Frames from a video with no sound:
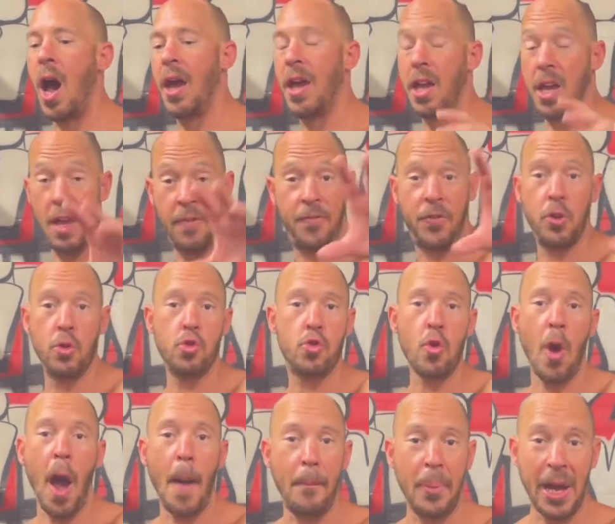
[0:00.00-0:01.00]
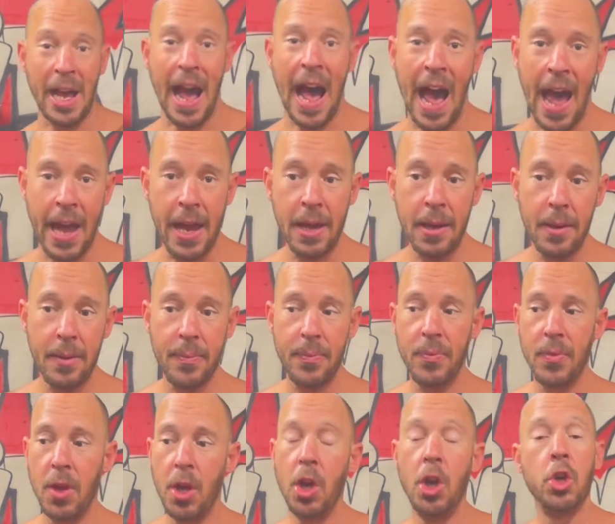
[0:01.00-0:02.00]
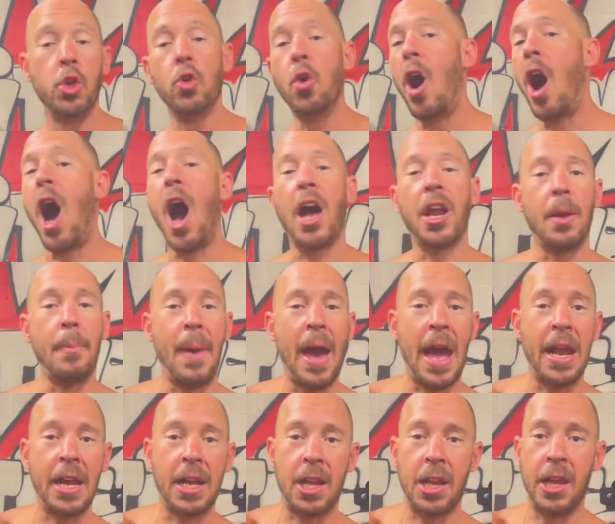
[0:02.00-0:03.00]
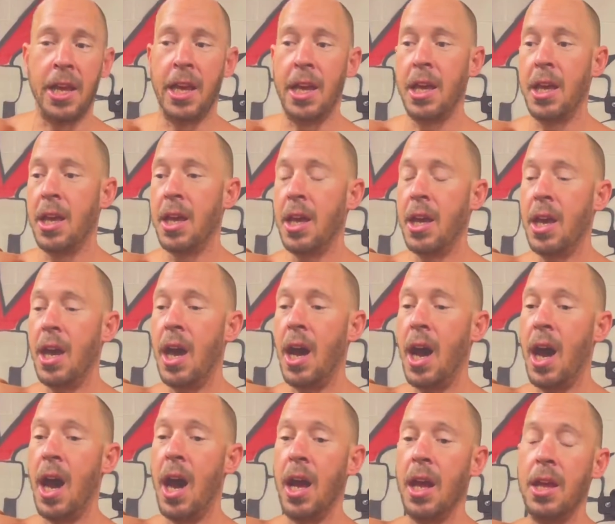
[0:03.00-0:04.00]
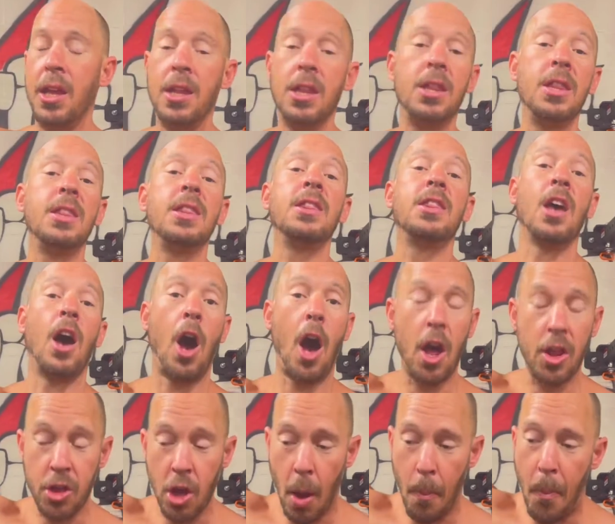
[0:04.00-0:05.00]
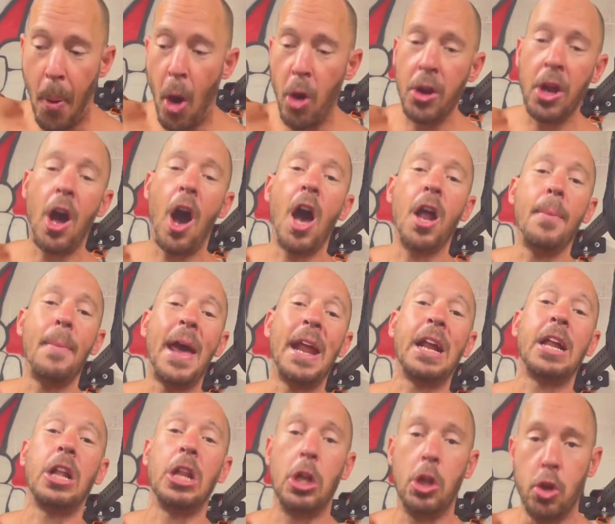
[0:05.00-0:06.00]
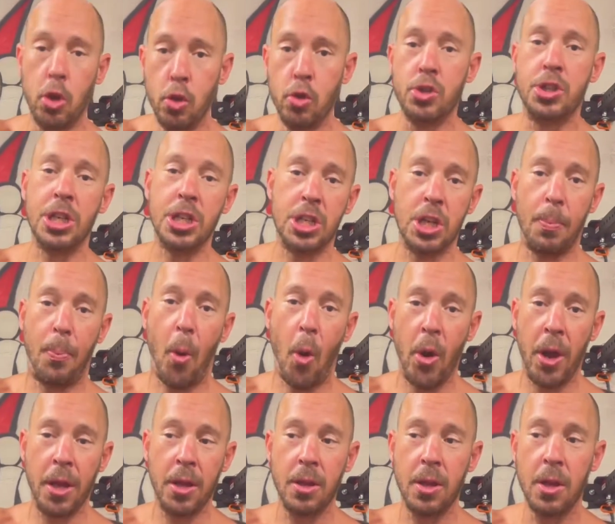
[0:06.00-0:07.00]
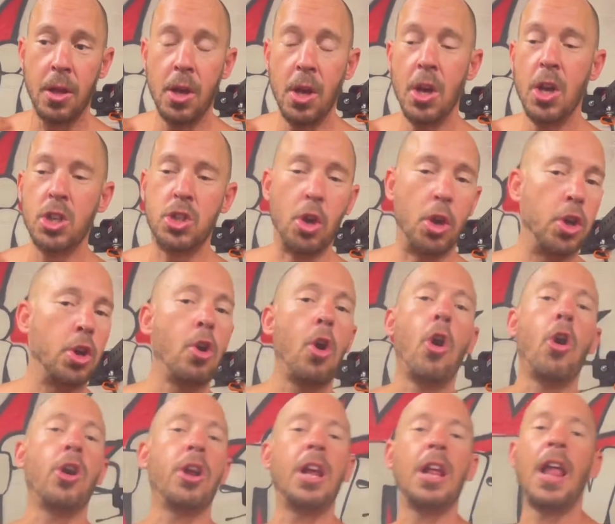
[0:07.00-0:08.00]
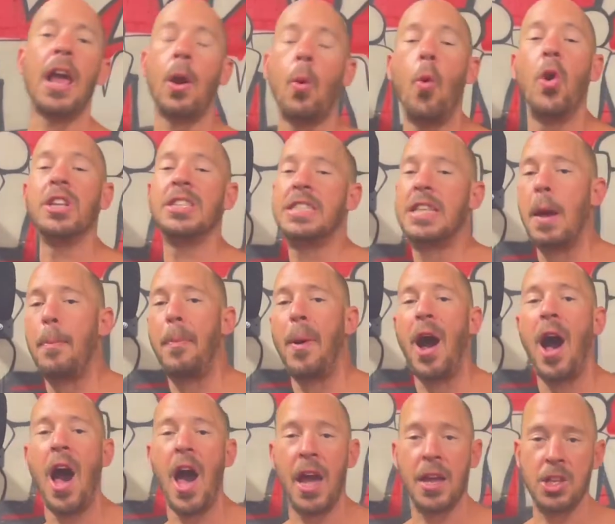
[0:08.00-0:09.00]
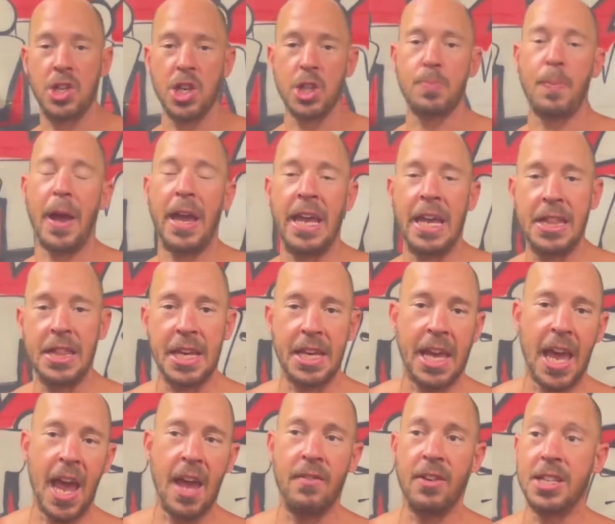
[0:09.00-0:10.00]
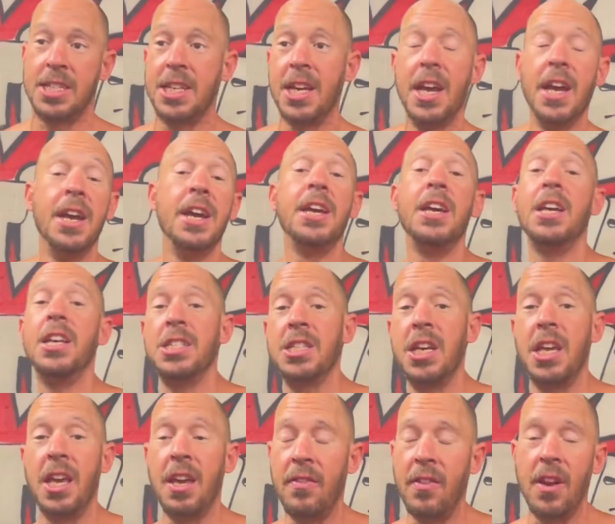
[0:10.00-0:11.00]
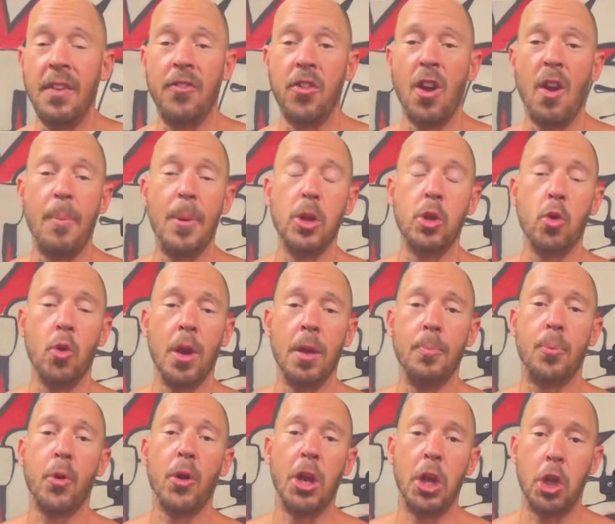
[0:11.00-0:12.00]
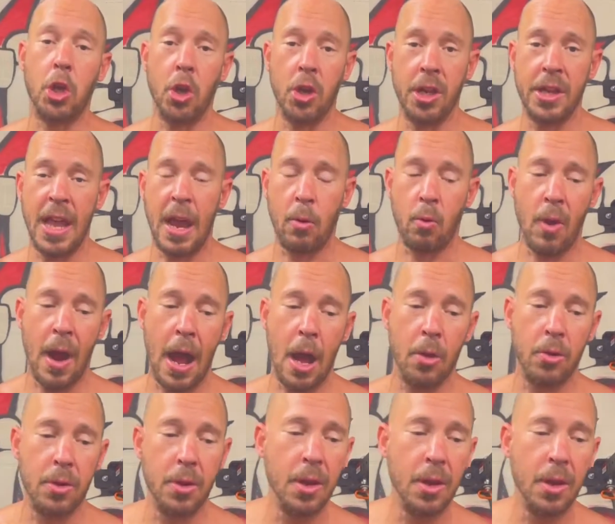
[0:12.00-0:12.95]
If you drop a guy, you automatically, the opponent automatically loses a point. So you're already like one step behind just by hitting the canvas, even if you have been doing pretty good in that round.